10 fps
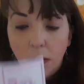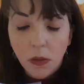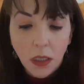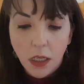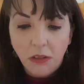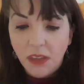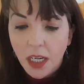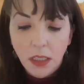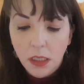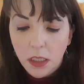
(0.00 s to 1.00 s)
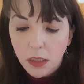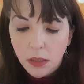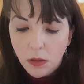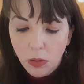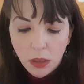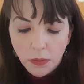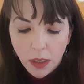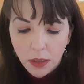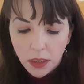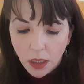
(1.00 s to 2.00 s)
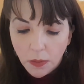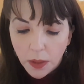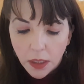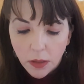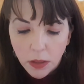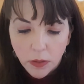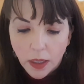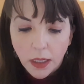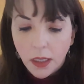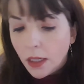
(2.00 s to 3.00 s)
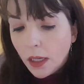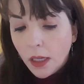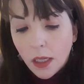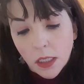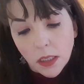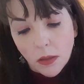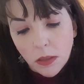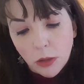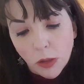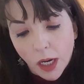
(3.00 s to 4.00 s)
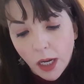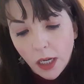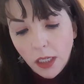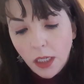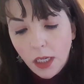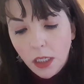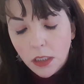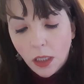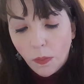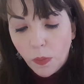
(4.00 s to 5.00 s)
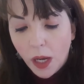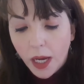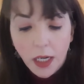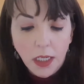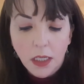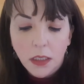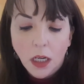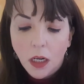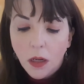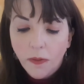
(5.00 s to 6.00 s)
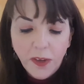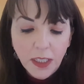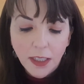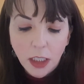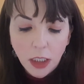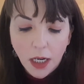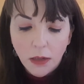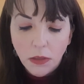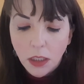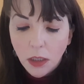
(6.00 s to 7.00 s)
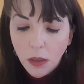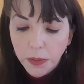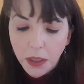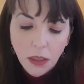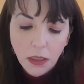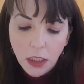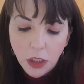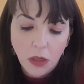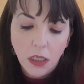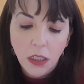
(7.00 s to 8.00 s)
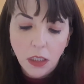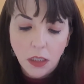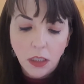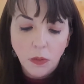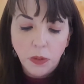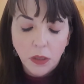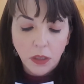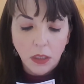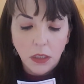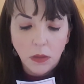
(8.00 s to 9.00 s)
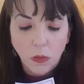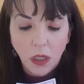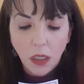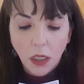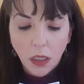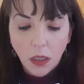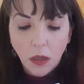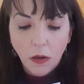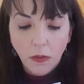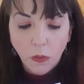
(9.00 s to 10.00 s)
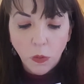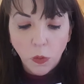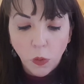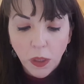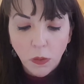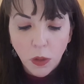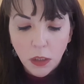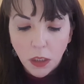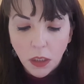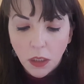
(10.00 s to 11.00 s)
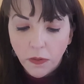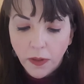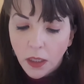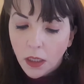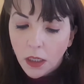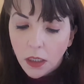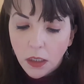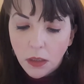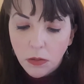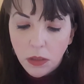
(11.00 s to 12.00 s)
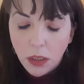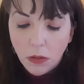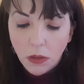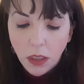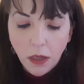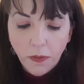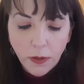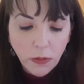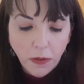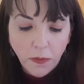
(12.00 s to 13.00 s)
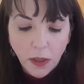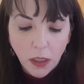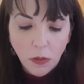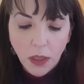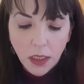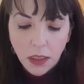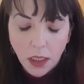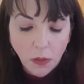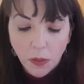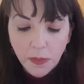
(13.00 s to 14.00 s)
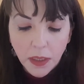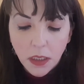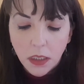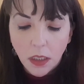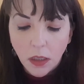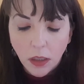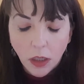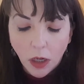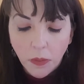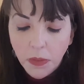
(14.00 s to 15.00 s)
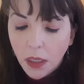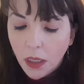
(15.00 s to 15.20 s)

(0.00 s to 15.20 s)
will leave that in the description box down below as well. So try it, buy it, love it, share it. Hope you're enjoying your new products. We would love you to leave a review at debenhams.com,